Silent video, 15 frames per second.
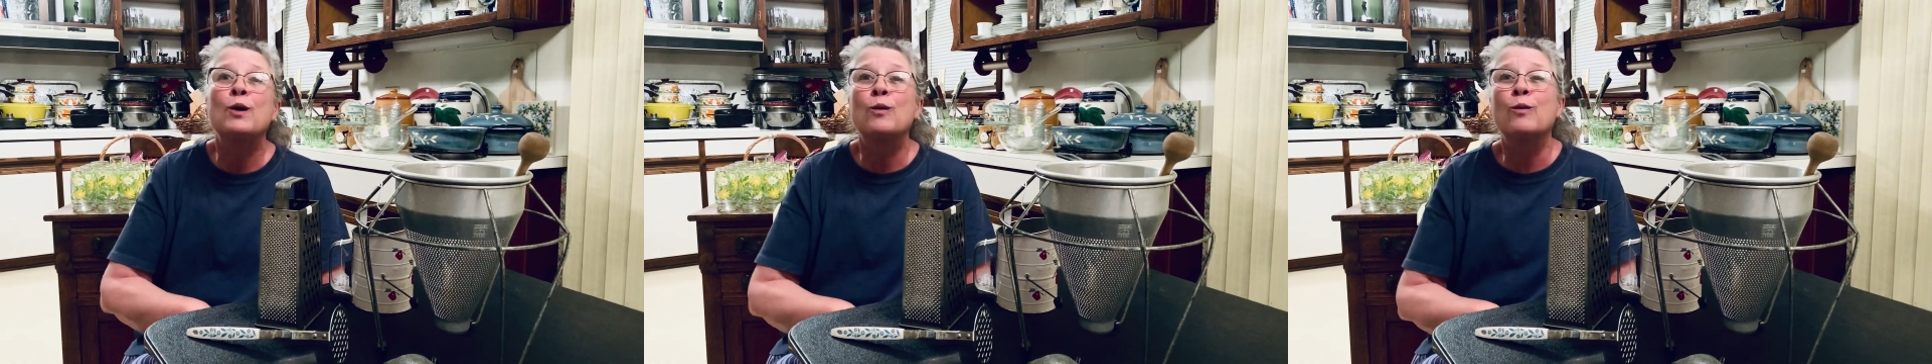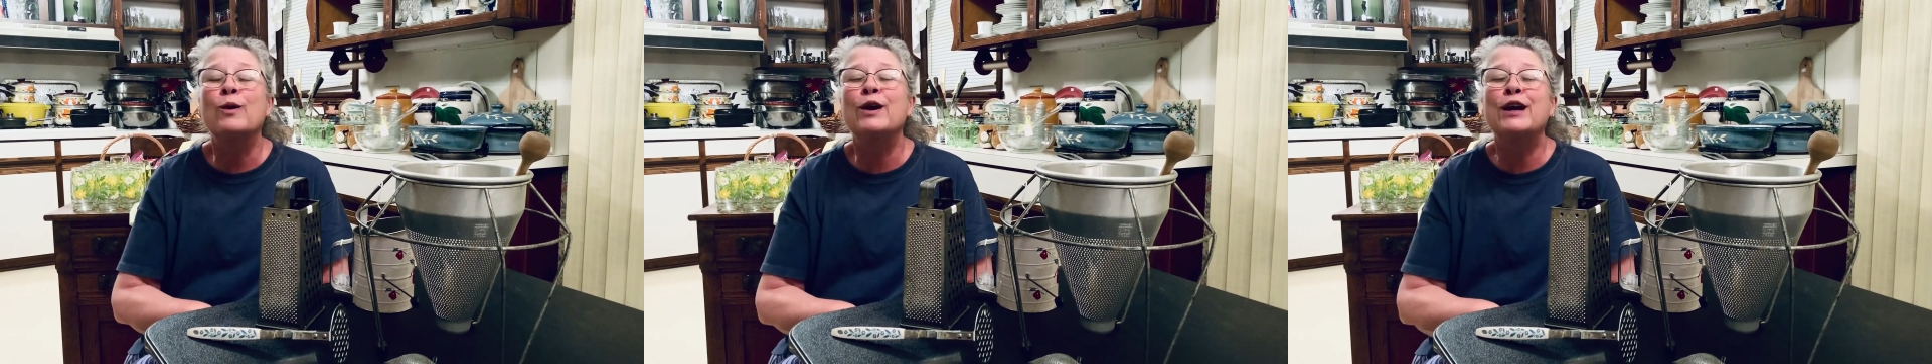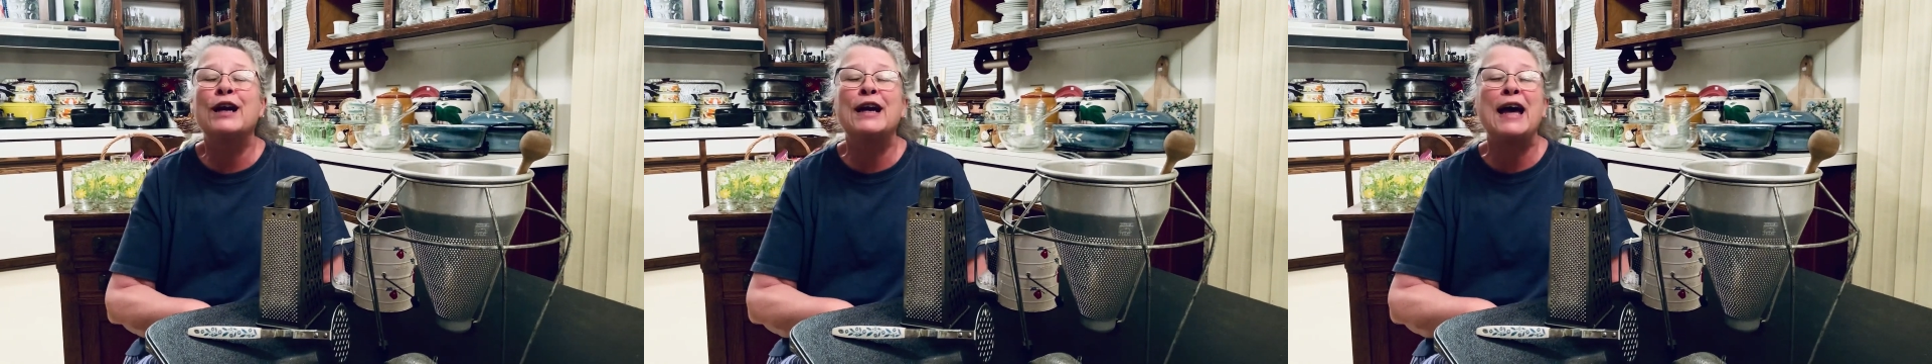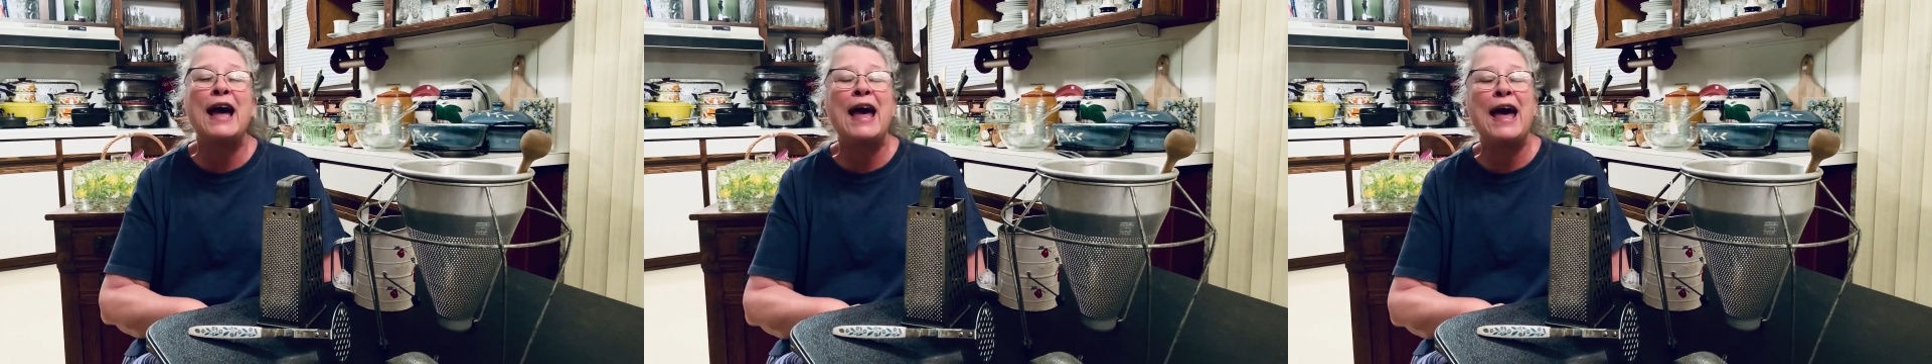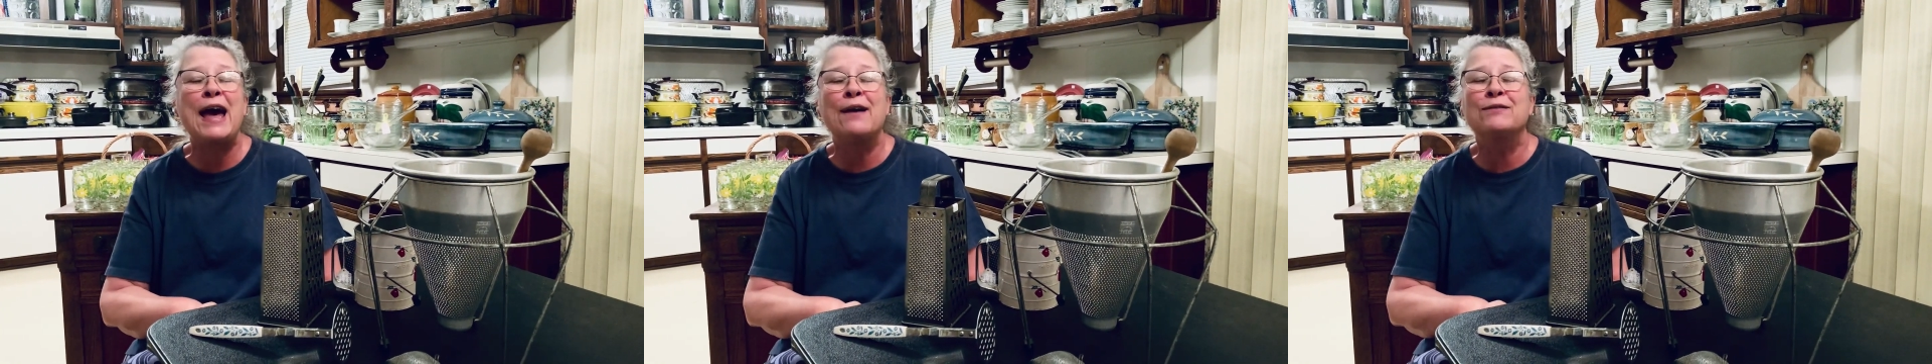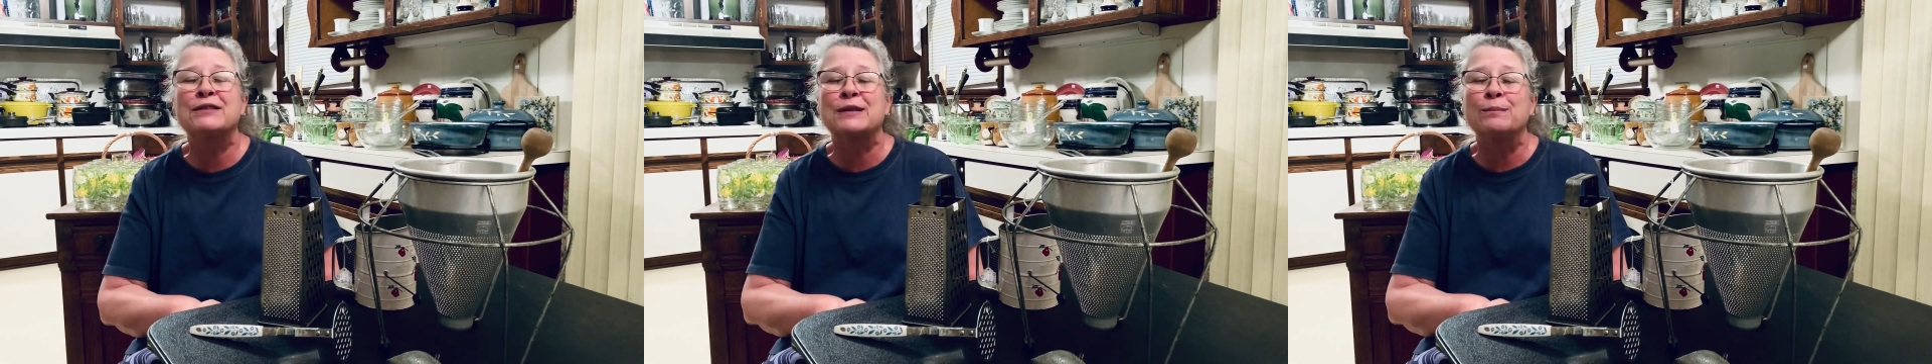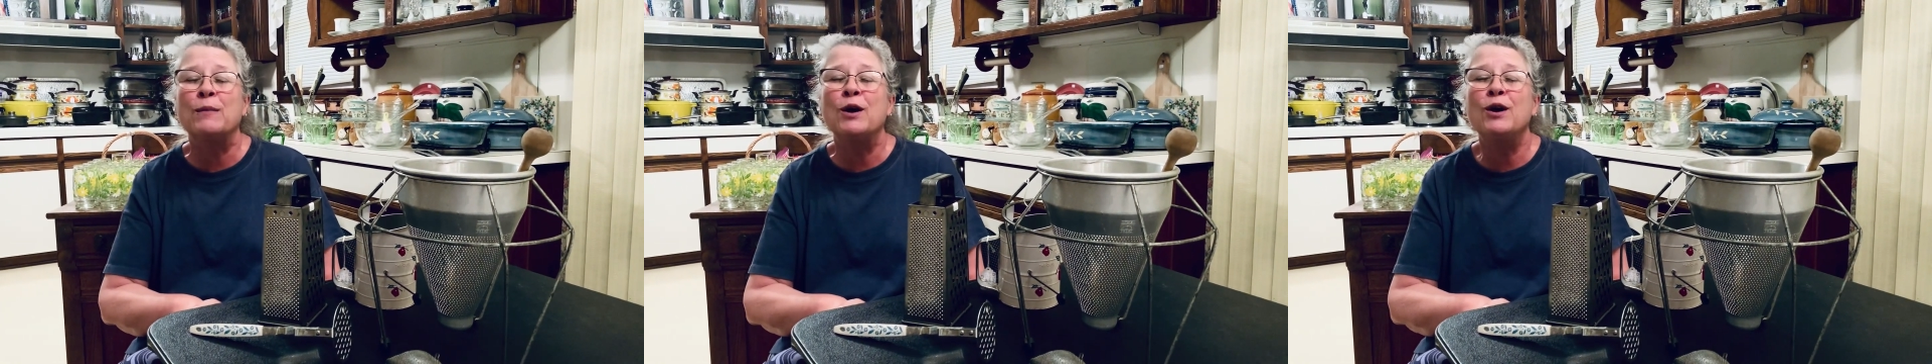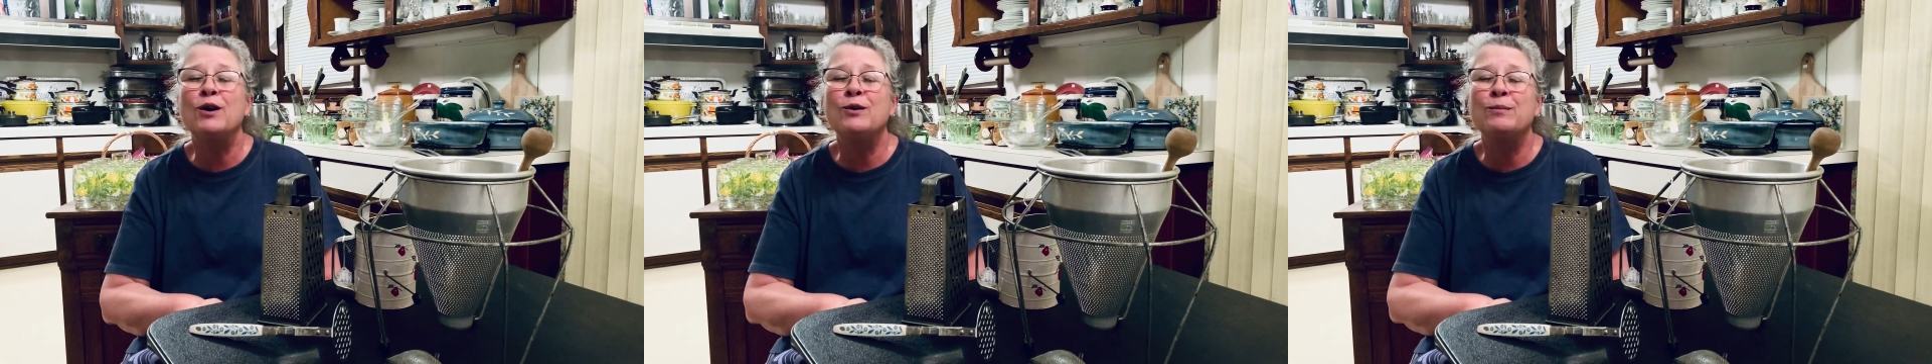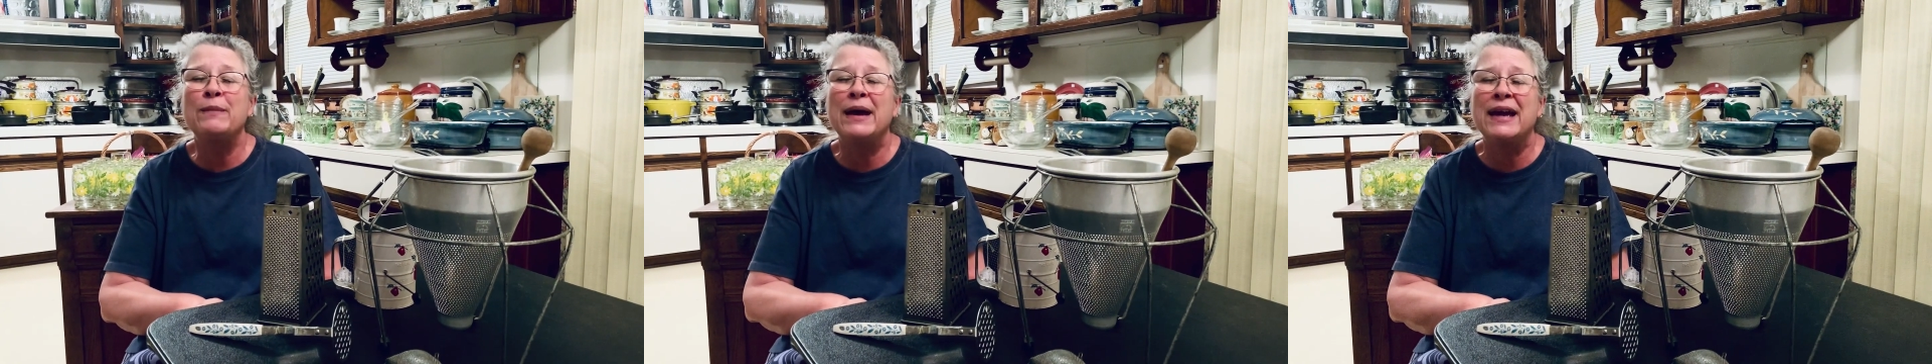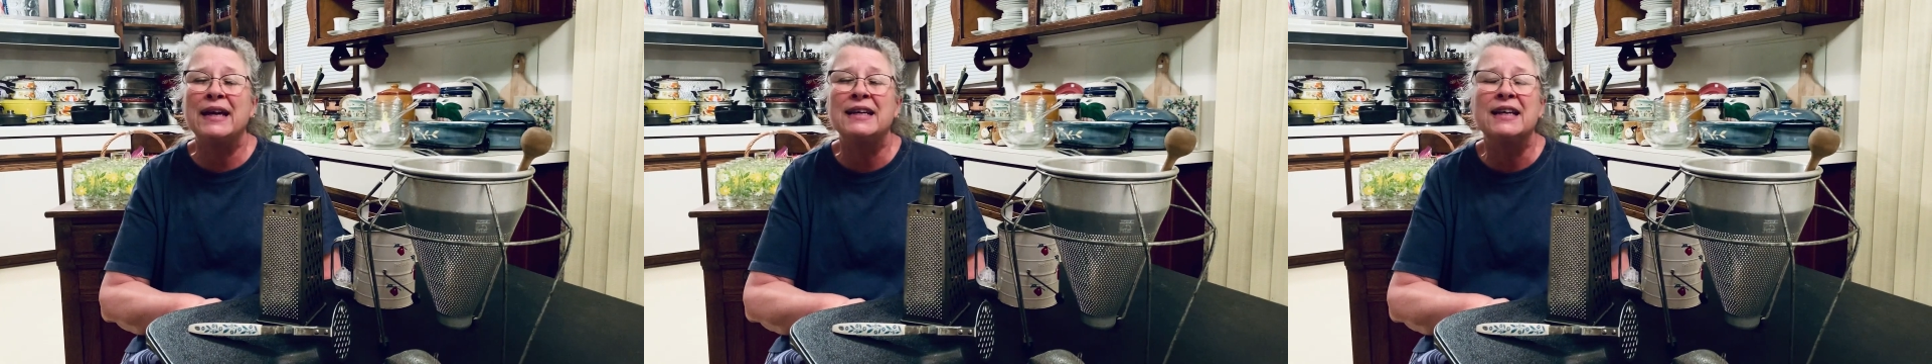We're gonna have some
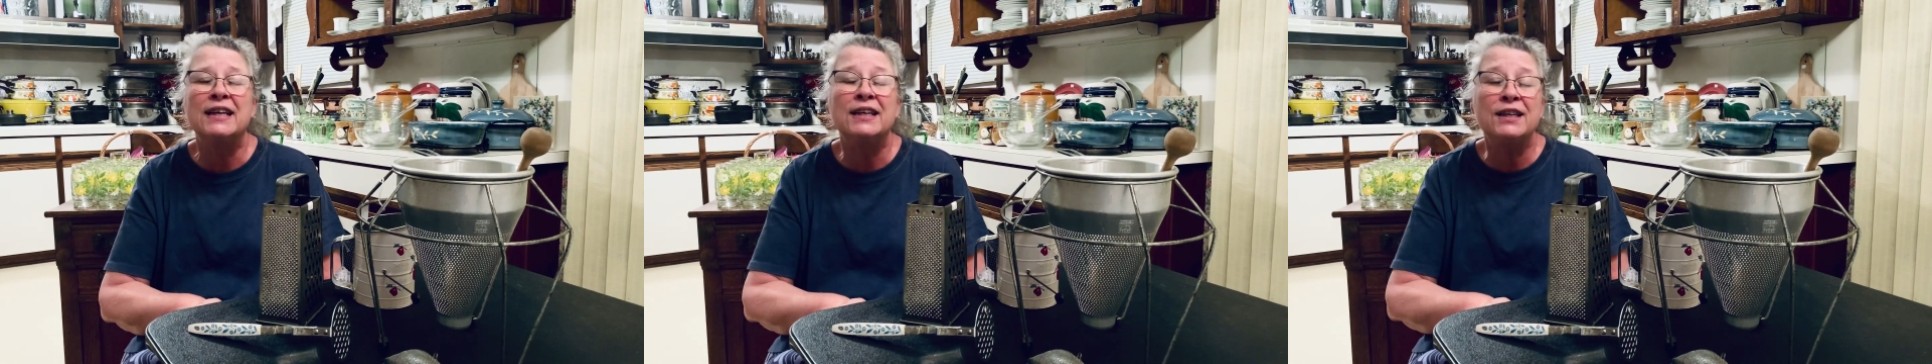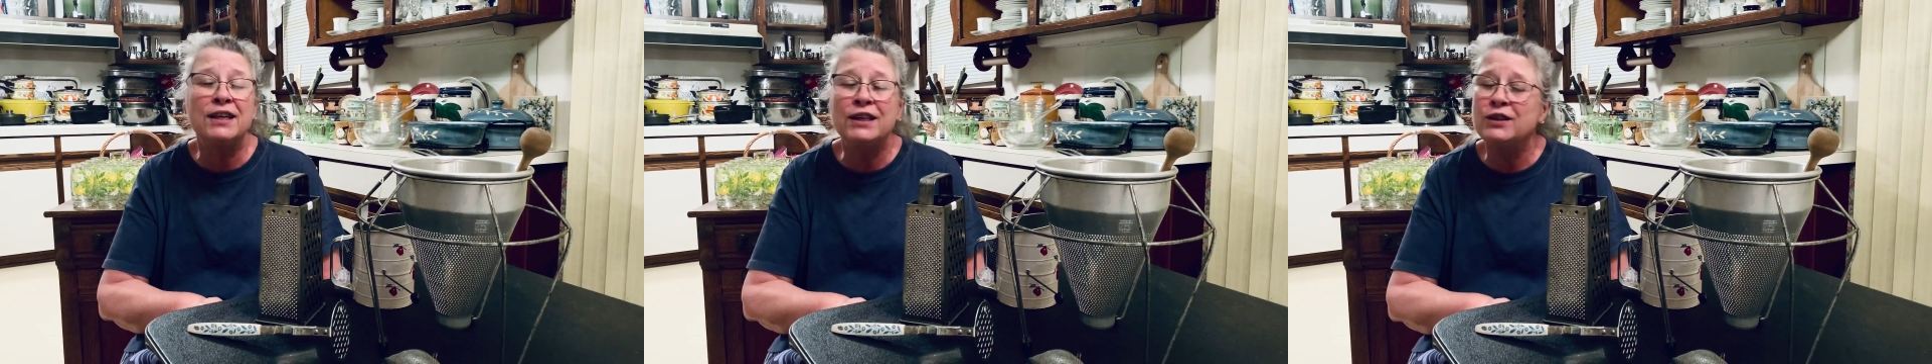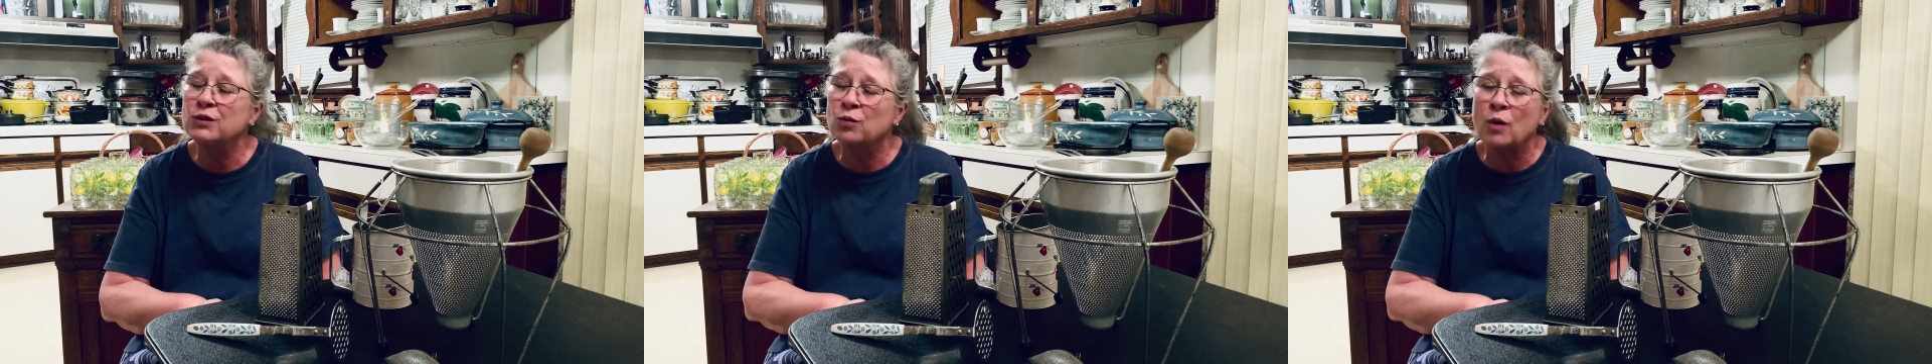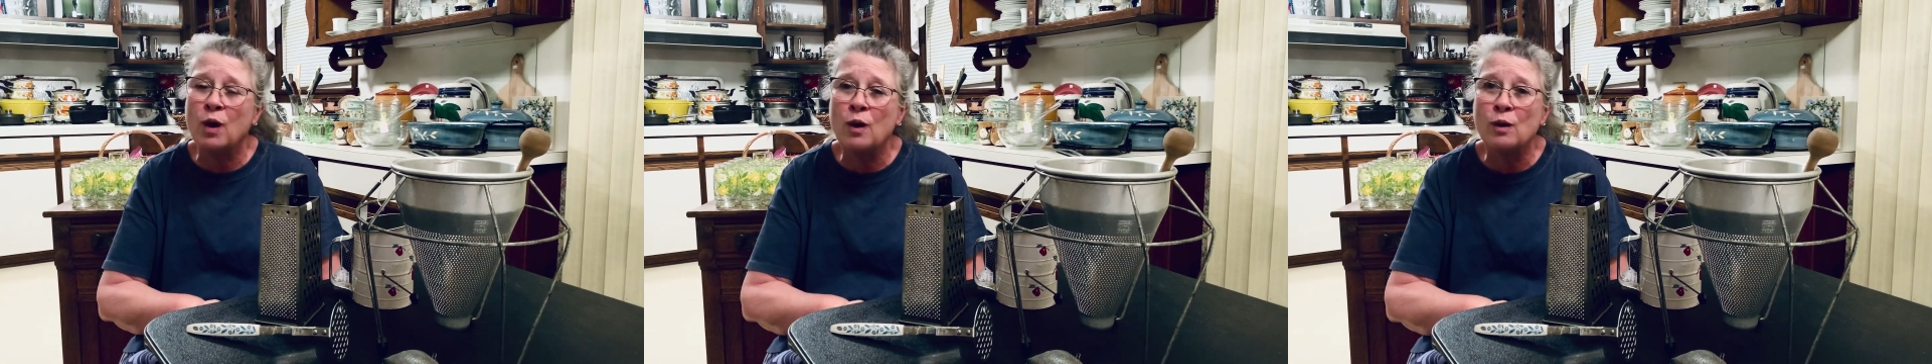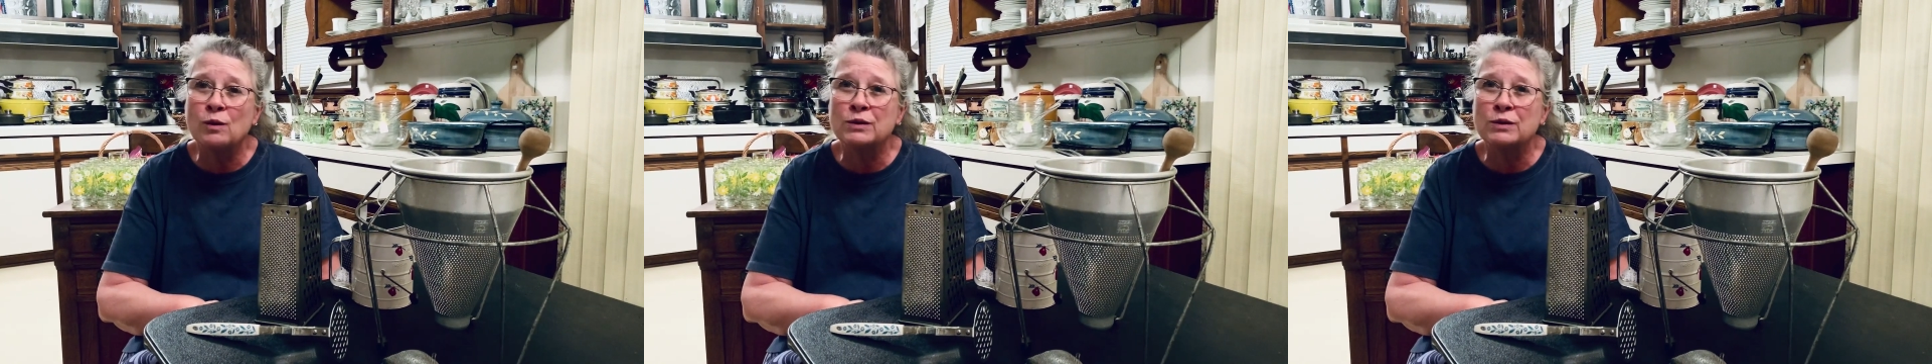homemade yeast rolls,